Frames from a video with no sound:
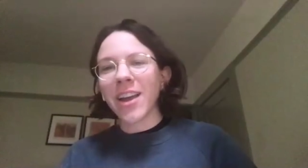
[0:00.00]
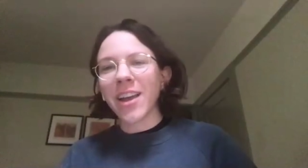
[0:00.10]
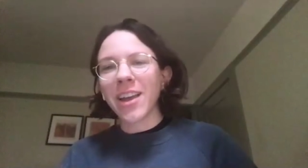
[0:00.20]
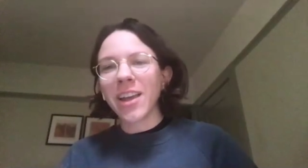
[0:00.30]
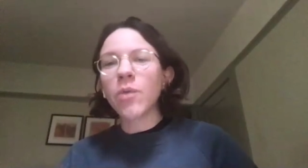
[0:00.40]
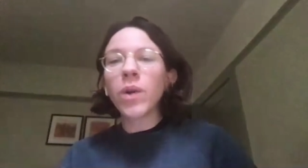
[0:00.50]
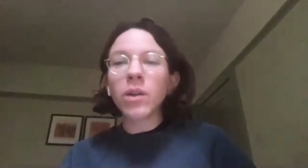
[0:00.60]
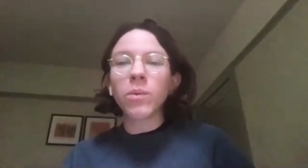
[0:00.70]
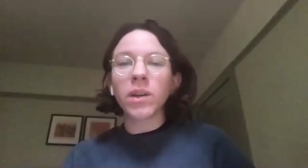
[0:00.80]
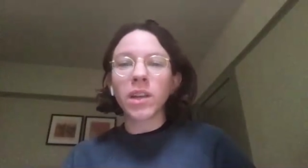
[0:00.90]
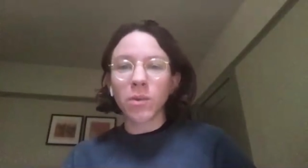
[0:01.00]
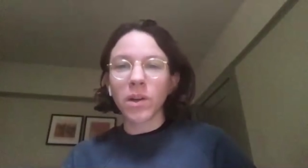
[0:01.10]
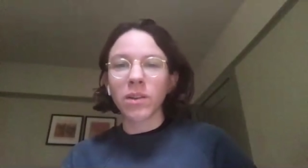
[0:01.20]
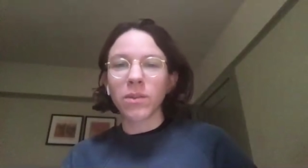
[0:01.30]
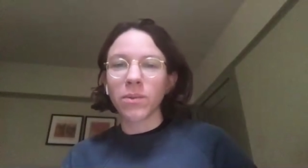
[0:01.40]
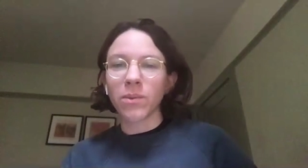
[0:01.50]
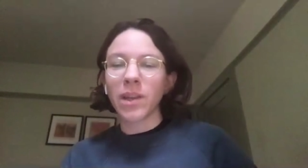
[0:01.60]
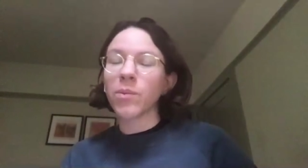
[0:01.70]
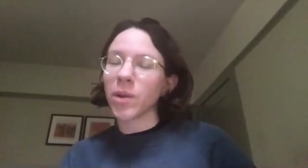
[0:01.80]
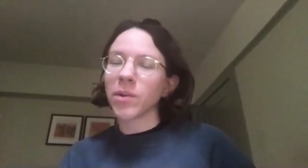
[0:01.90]
He will
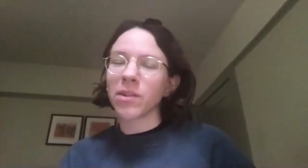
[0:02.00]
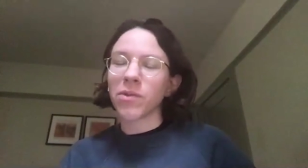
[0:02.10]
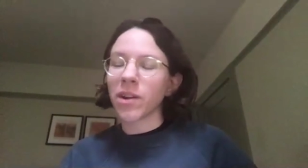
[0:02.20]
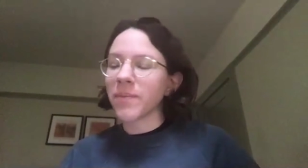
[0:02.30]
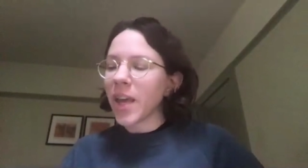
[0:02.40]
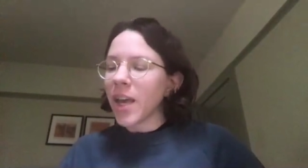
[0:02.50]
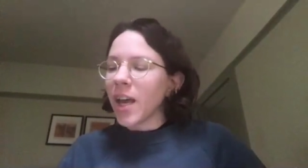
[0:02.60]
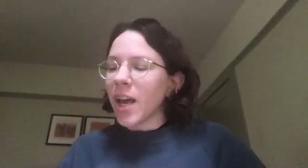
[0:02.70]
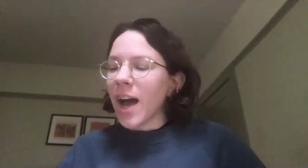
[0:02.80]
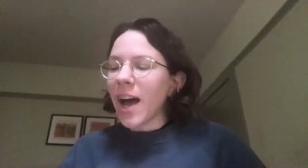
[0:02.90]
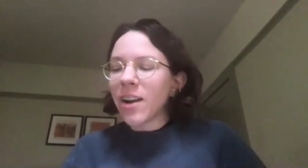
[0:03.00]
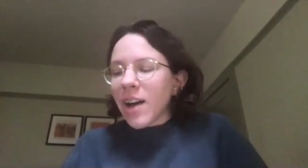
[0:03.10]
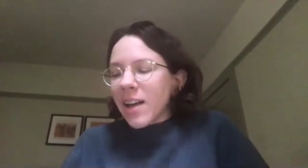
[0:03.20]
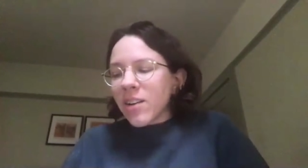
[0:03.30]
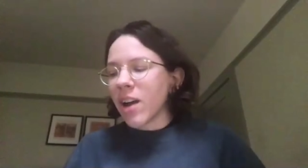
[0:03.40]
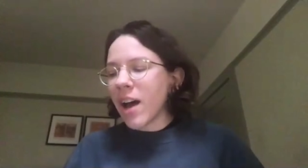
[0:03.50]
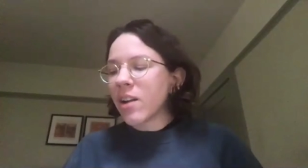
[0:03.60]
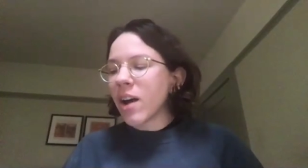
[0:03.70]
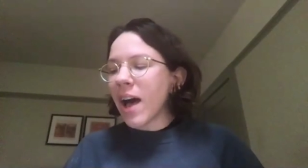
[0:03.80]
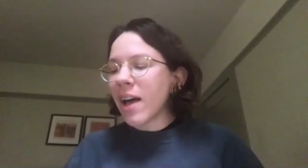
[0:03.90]
would have won.
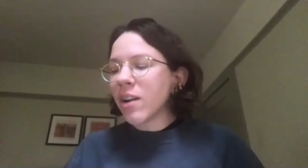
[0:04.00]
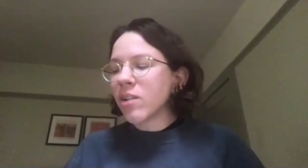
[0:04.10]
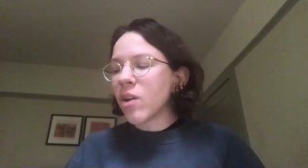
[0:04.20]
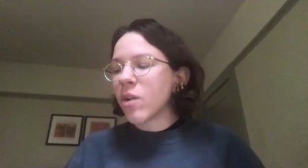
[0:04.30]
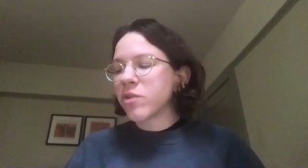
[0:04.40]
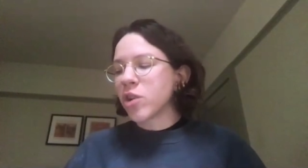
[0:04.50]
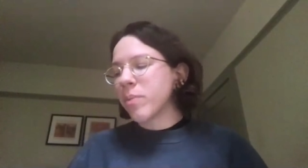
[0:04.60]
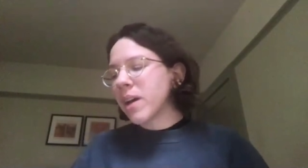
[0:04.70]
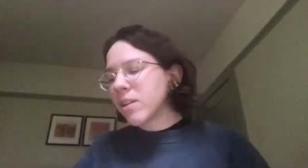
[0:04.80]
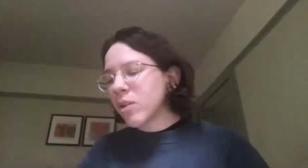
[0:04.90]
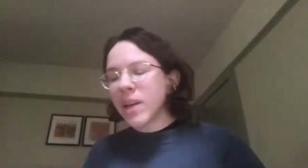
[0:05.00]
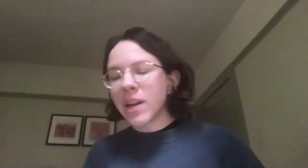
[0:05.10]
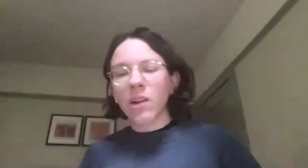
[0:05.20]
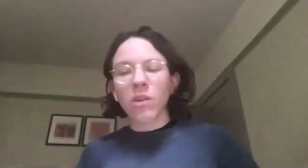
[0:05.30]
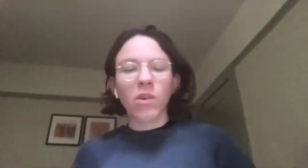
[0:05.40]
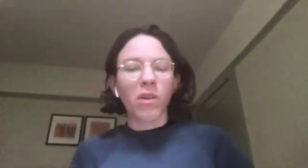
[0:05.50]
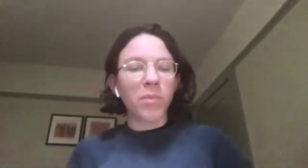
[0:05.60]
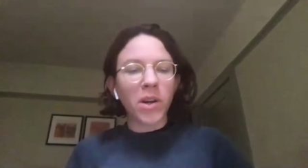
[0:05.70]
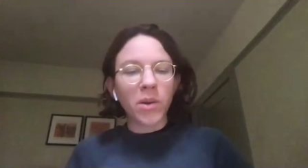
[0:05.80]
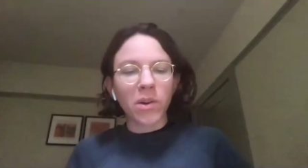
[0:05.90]
I don't know if Joe Biden will win. I don't know if
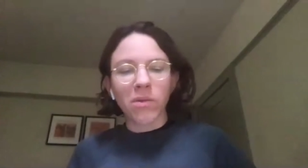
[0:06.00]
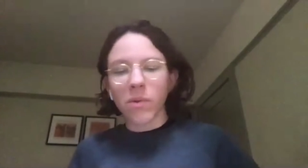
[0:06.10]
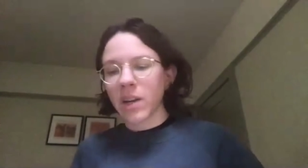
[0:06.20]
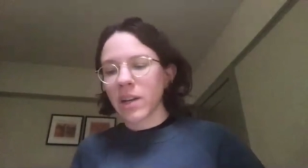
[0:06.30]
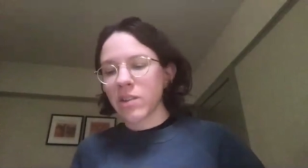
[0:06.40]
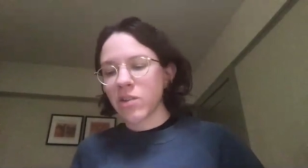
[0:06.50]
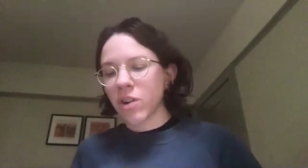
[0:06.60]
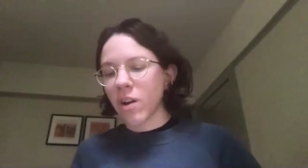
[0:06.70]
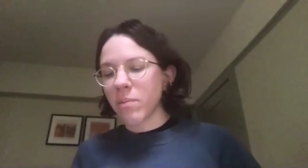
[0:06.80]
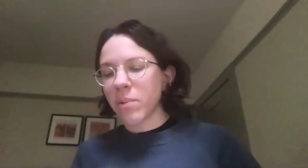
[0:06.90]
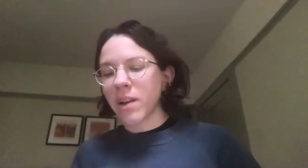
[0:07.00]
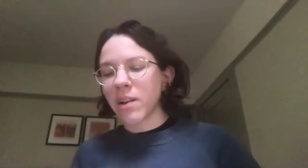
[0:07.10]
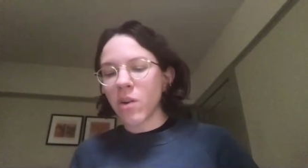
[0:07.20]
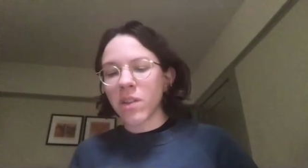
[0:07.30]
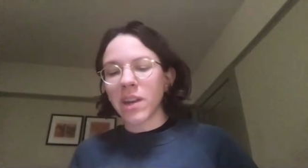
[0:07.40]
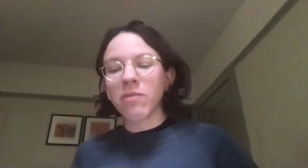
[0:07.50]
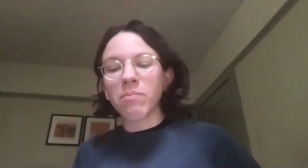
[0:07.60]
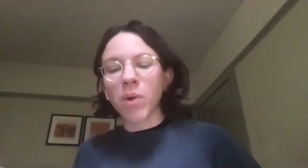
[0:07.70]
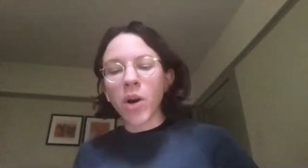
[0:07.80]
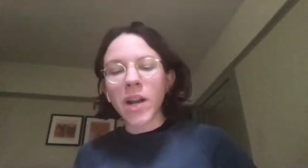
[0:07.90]
Bernie would have won against Trump, but I know that if
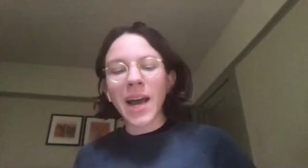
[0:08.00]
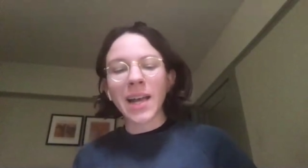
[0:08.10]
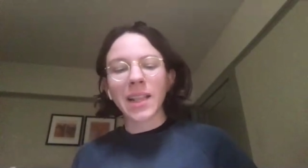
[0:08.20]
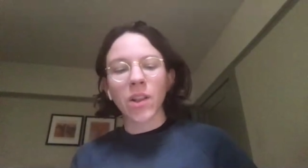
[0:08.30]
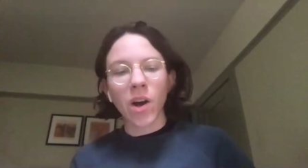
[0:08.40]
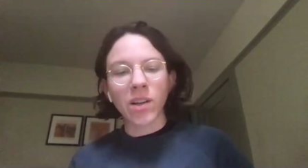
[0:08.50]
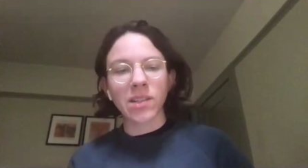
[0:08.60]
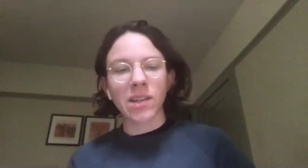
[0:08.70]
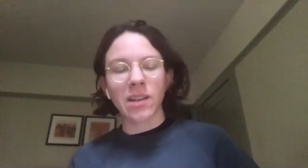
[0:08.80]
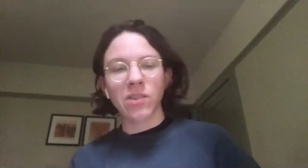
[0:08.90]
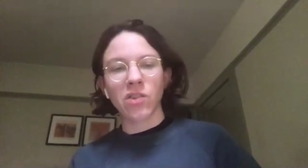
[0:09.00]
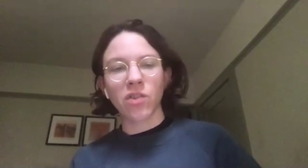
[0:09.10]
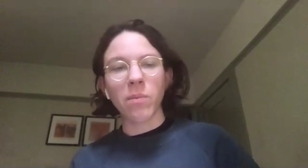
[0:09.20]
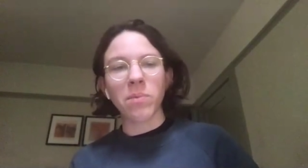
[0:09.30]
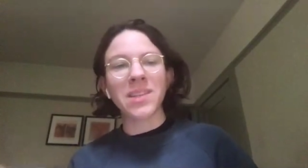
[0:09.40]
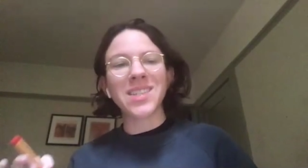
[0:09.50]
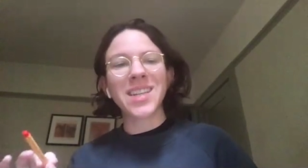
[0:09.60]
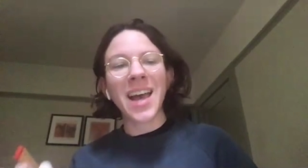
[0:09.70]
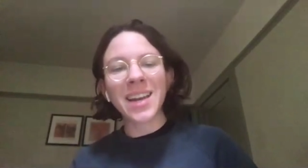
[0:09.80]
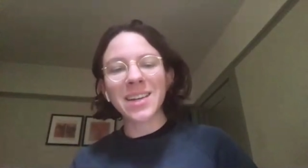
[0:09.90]
Bernie had lost against Trump, this
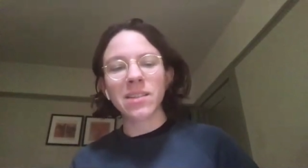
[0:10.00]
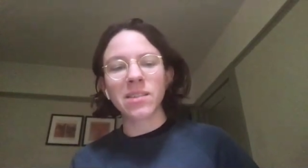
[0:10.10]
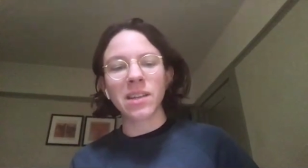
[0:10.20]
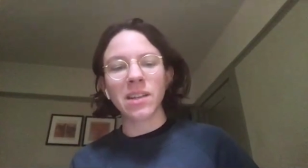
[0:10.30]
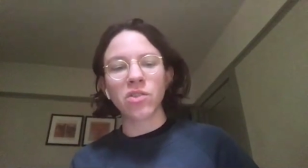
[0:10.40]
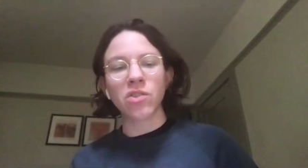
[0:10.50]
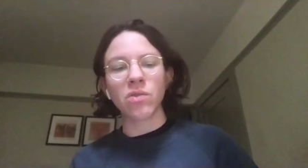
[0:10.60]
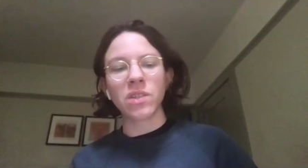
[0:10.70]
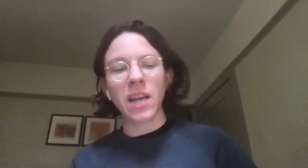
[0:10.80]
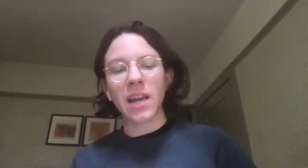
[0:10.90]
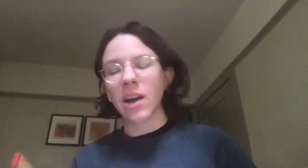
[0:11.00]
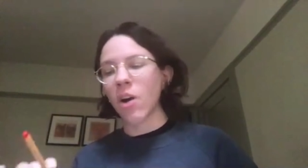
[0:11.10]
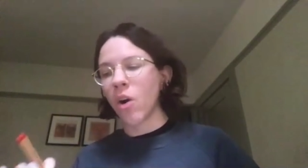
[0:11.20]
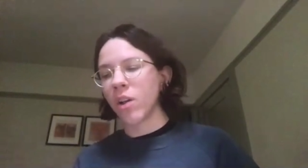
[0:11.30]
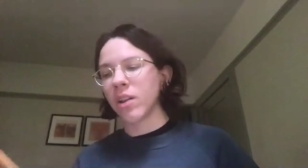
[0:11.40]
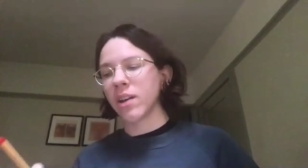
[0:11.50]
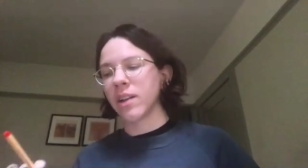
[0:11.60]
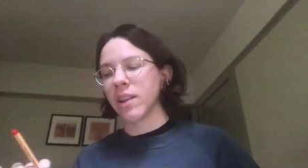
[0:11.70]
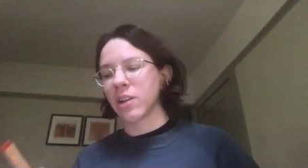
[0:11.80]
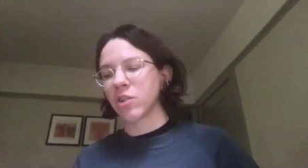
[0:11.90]
tendency to take all
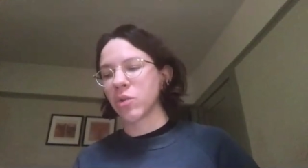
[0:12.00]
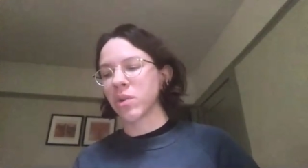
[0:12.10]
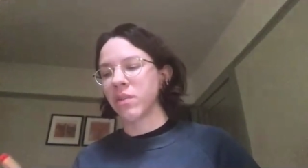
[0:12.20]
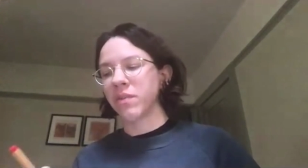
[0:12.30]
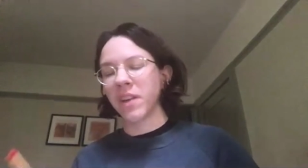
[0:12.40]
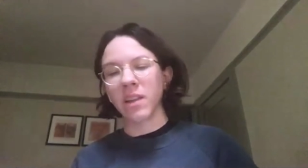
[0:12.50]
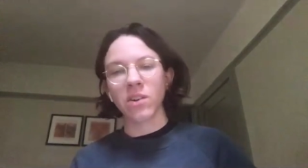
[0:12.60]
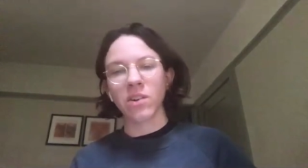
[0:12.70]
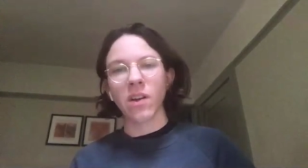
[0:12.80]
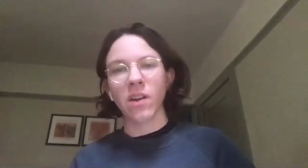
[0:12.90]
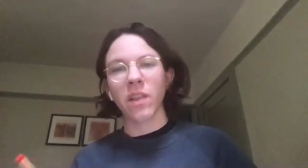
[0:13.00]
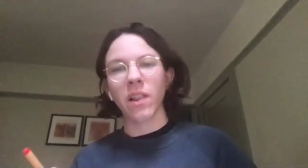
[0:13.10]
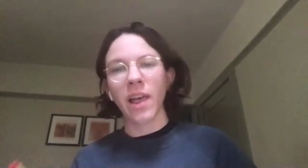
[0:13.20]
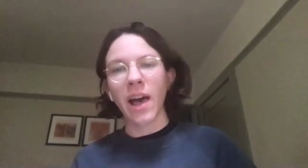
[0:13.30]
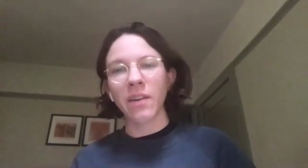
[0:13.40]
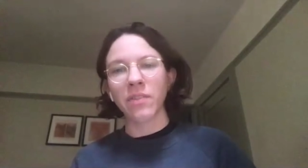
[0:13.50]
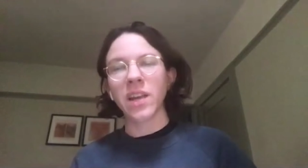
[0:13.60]
electoral failures on the left